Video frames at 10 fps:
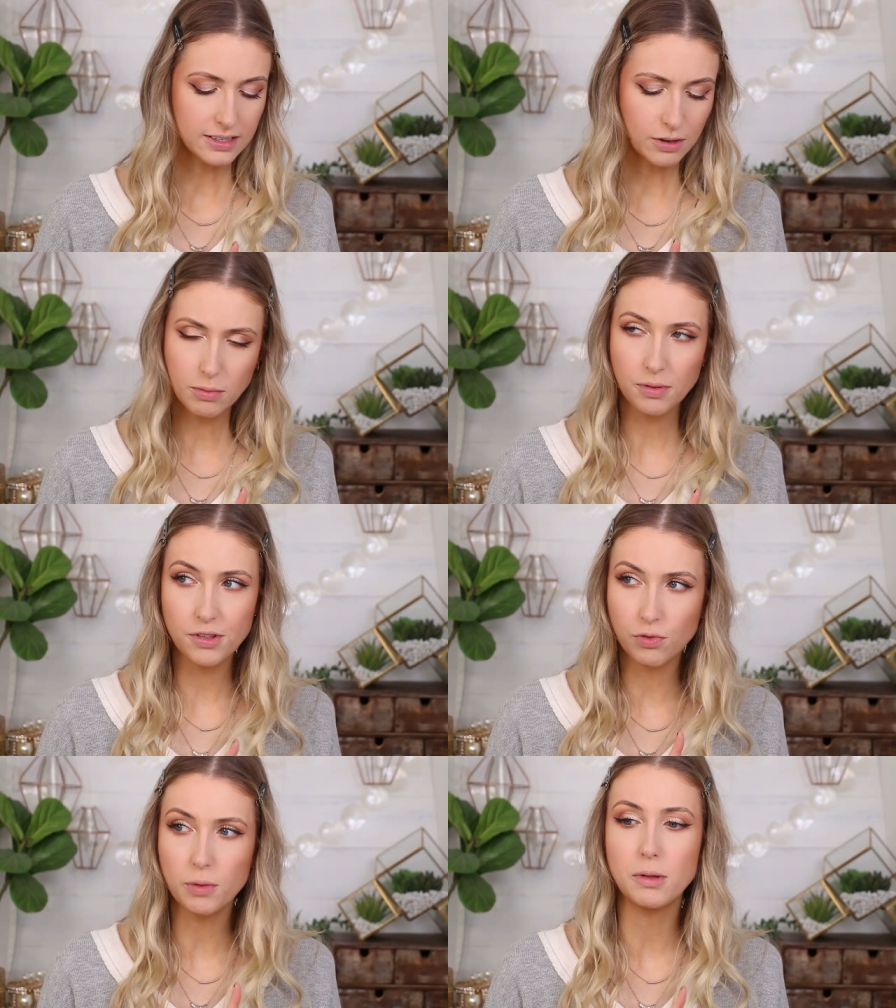Cause I
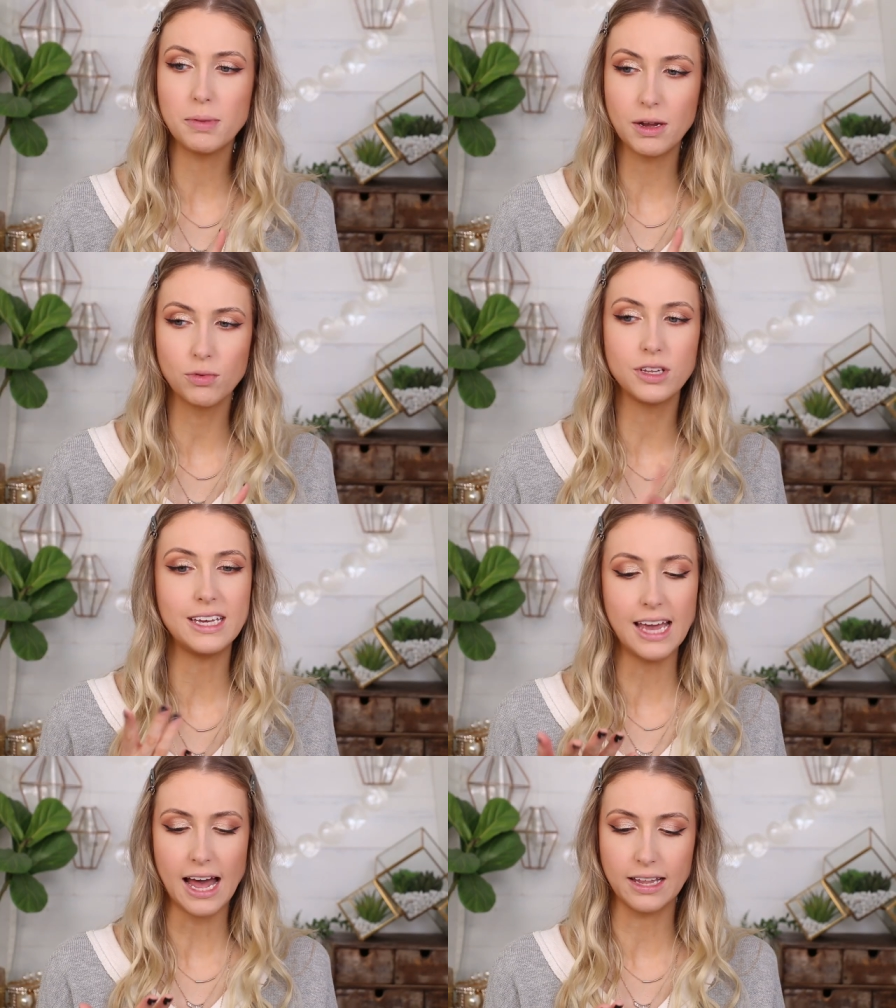remember the formula being really,
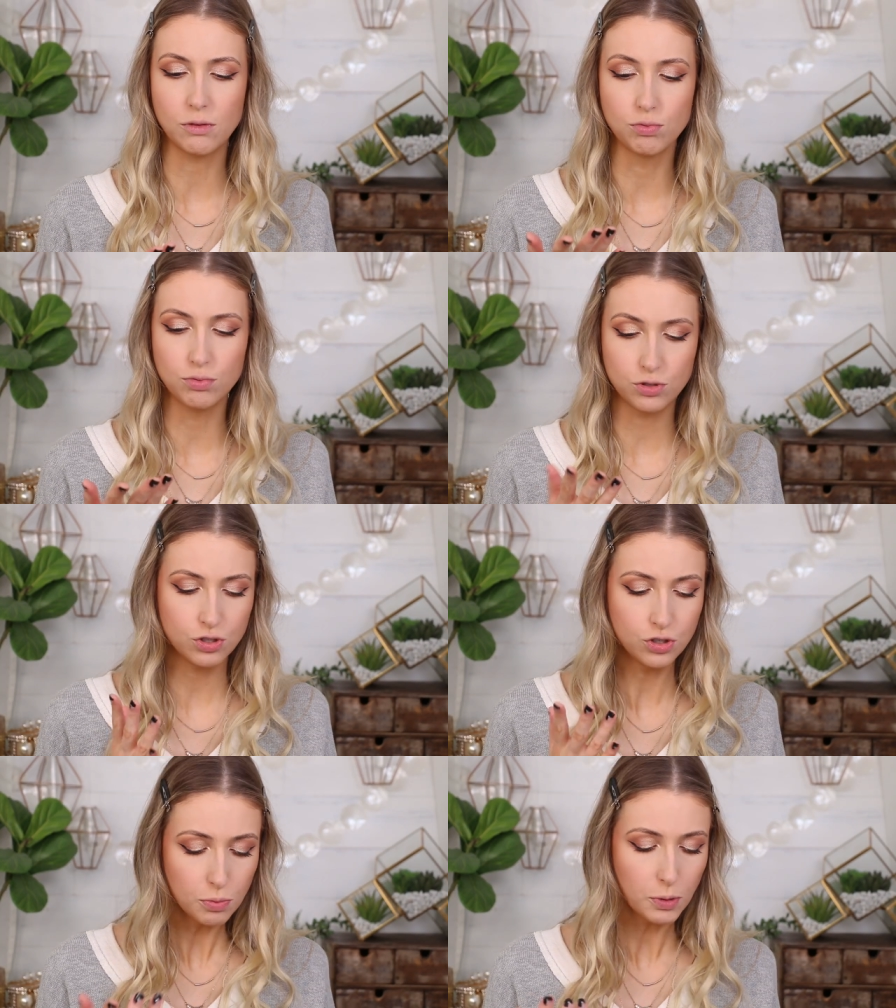yeah, like
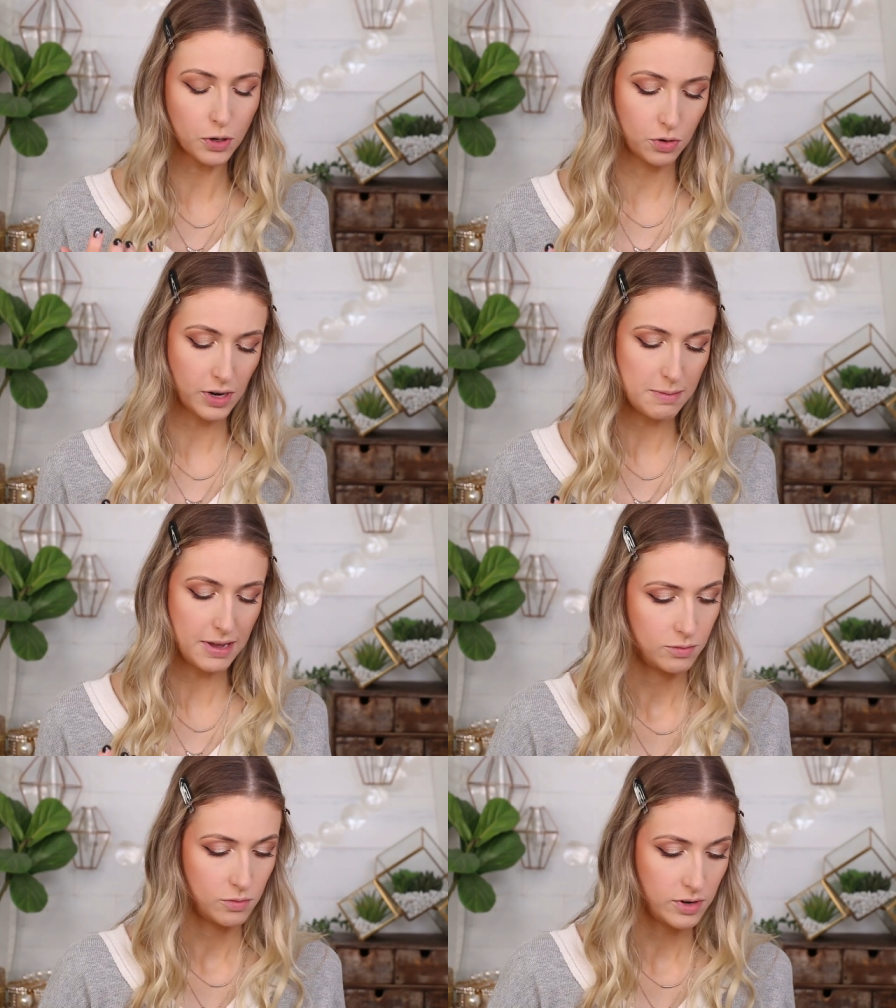super
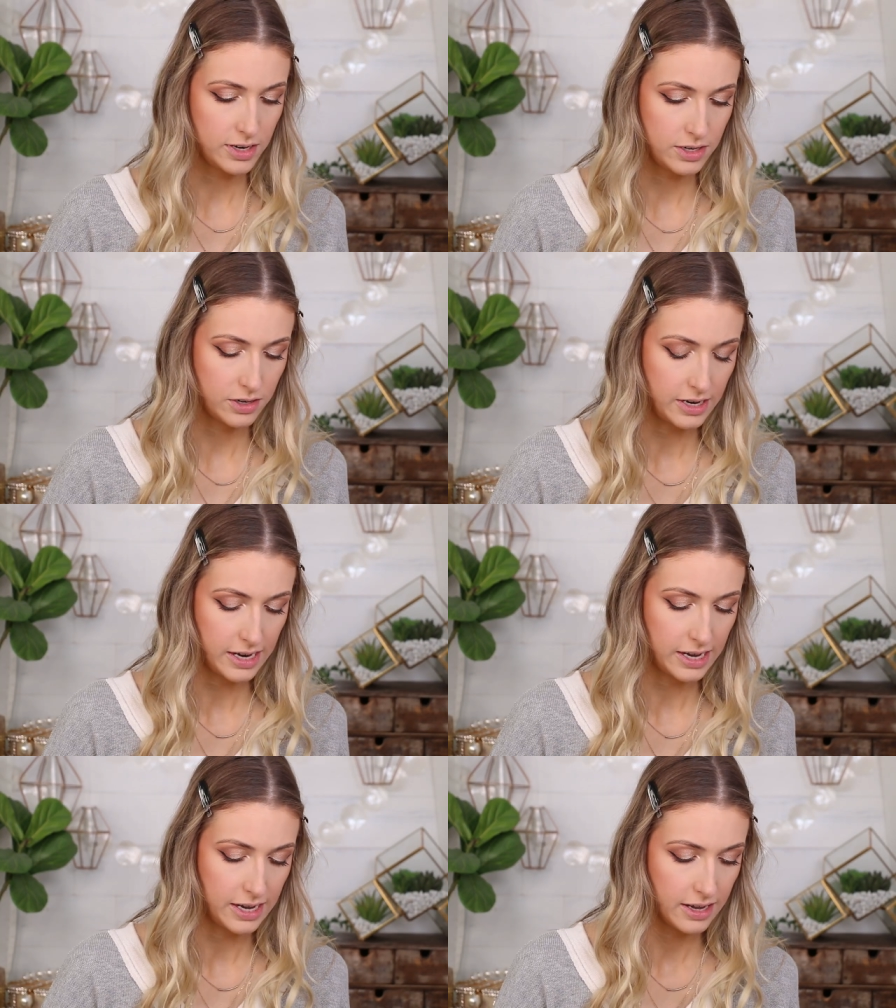creamy. I'm
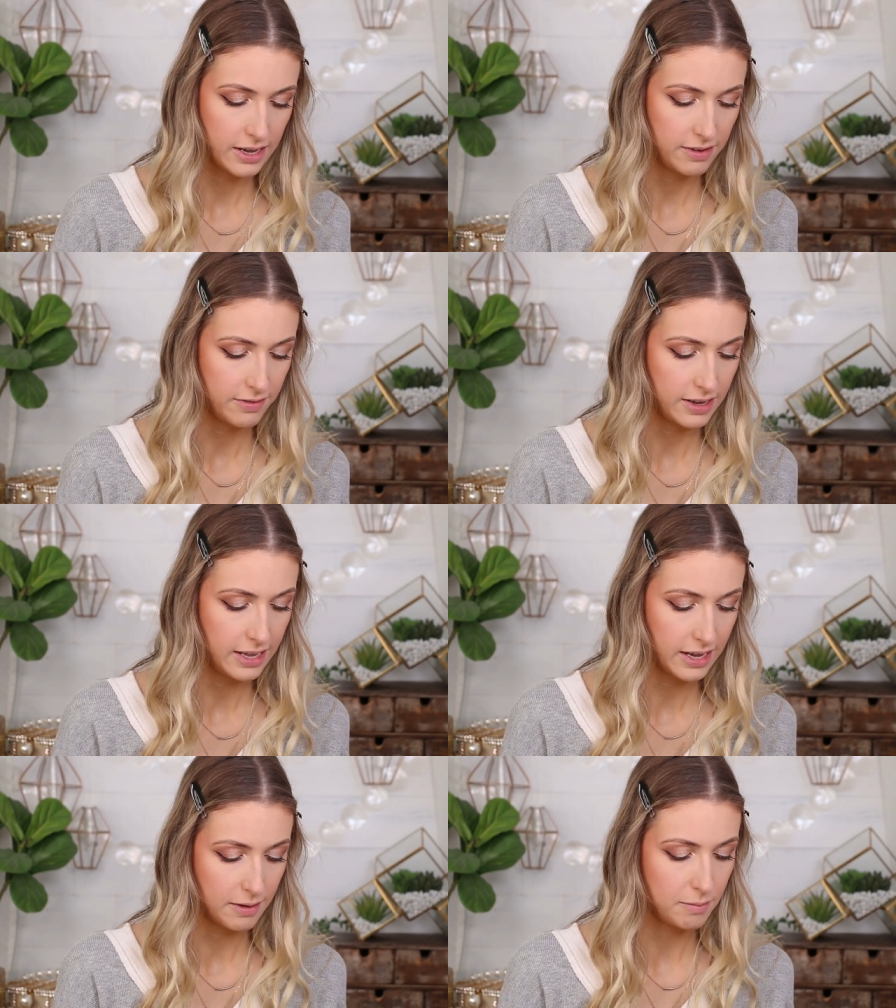wondering if I
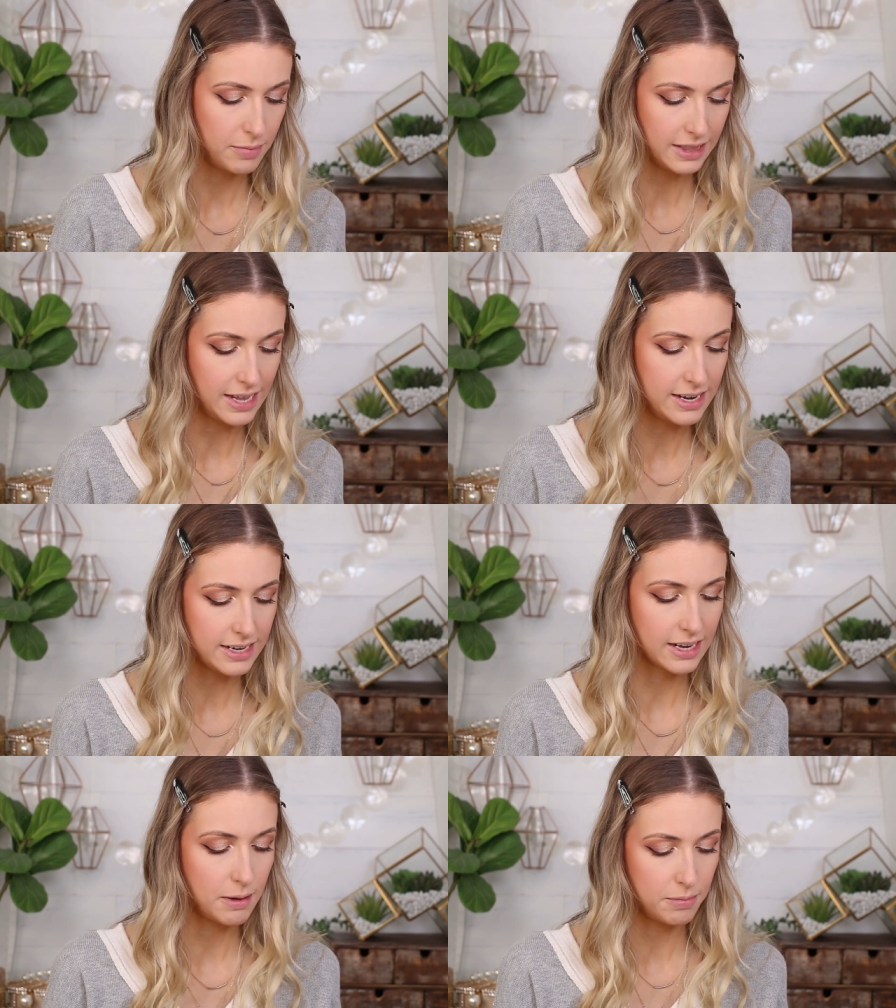like
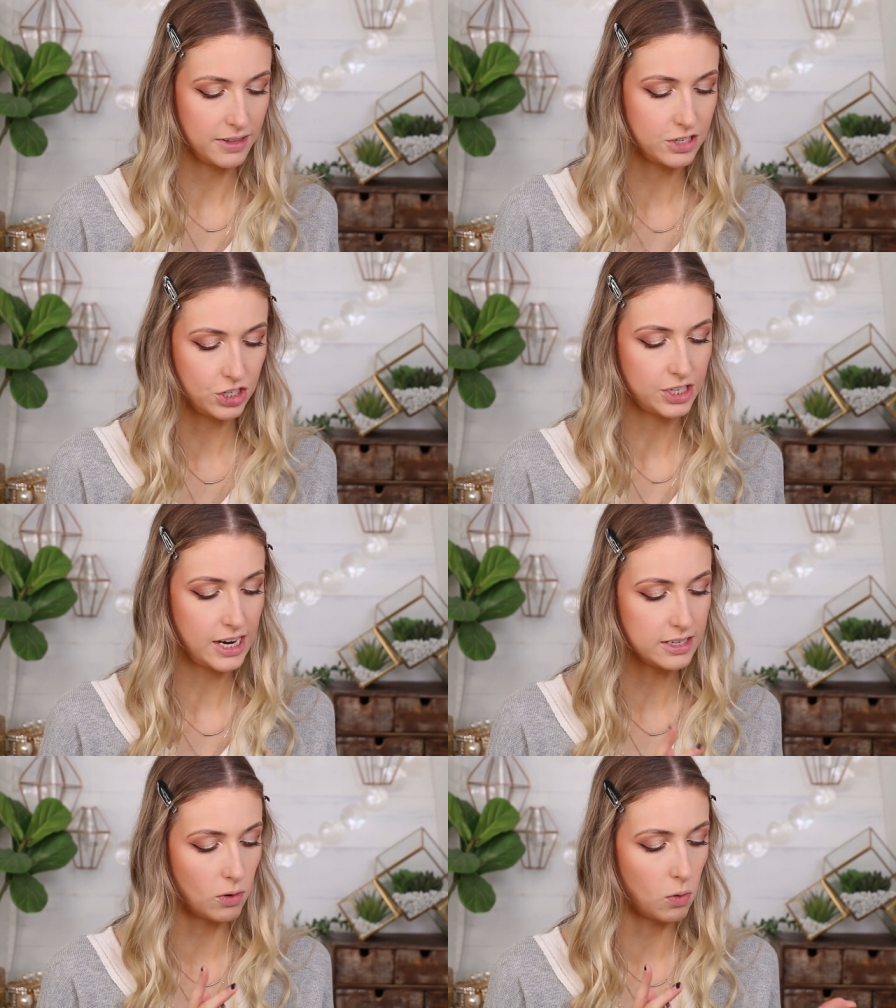blend a couple of
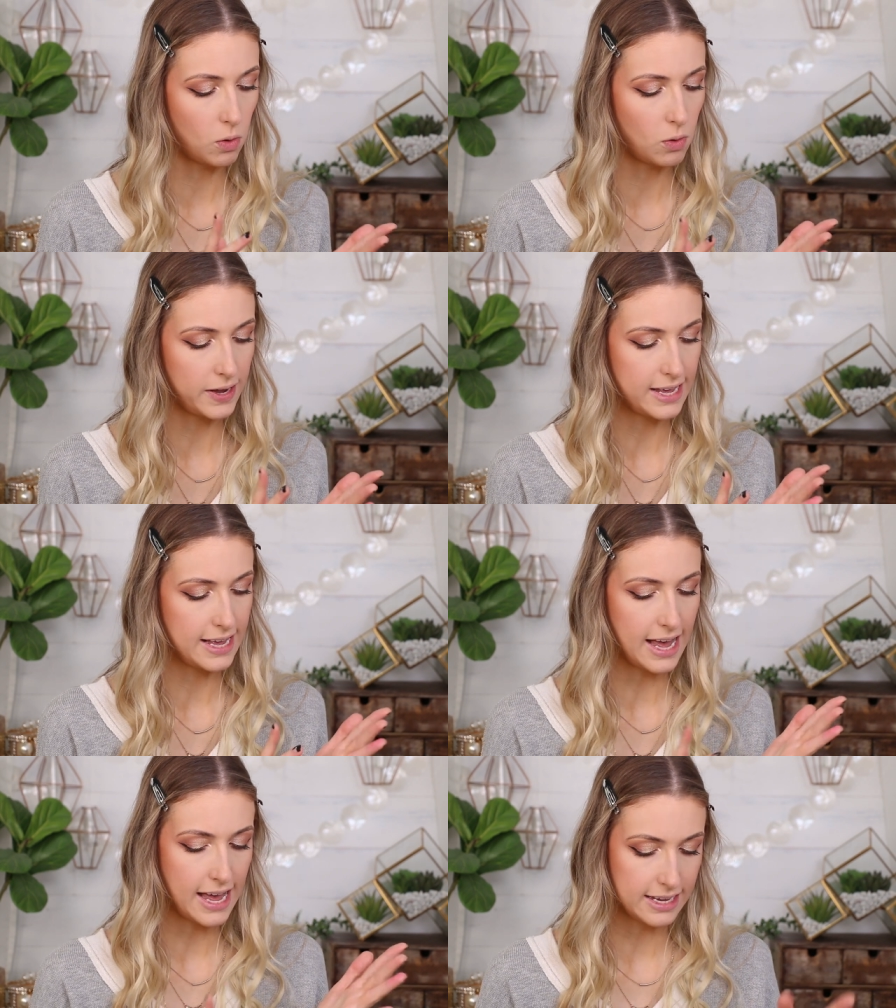shades. Oh
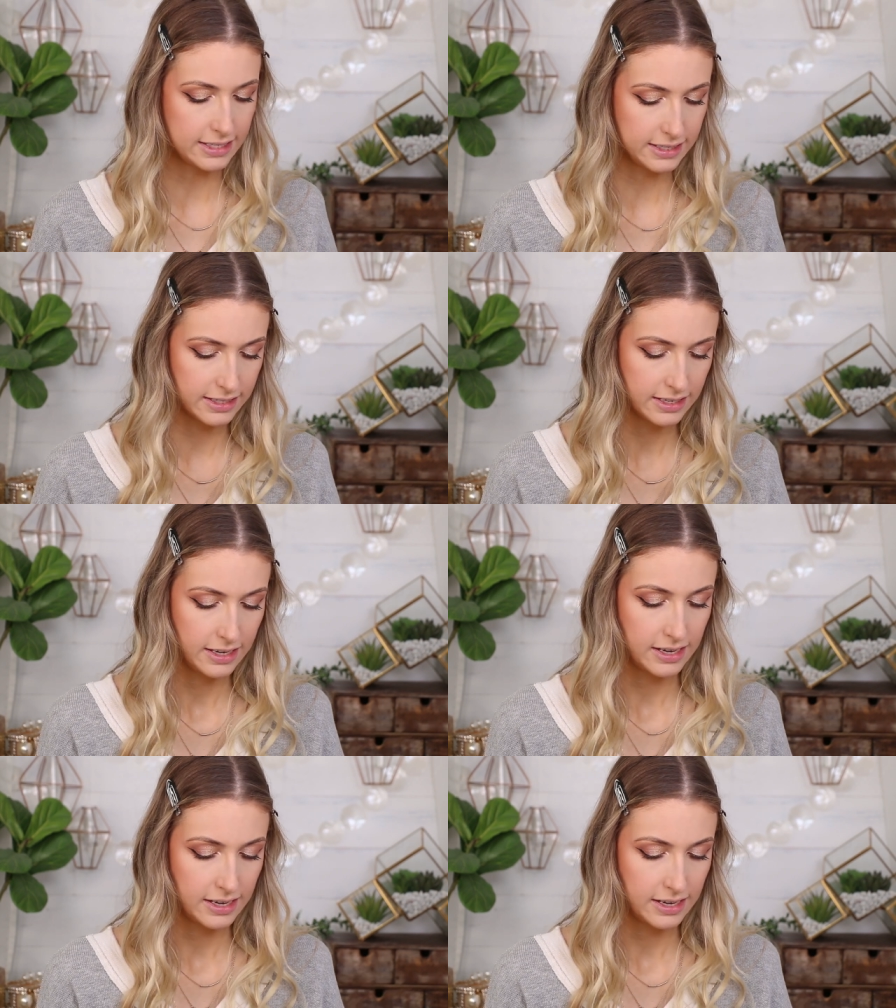yes.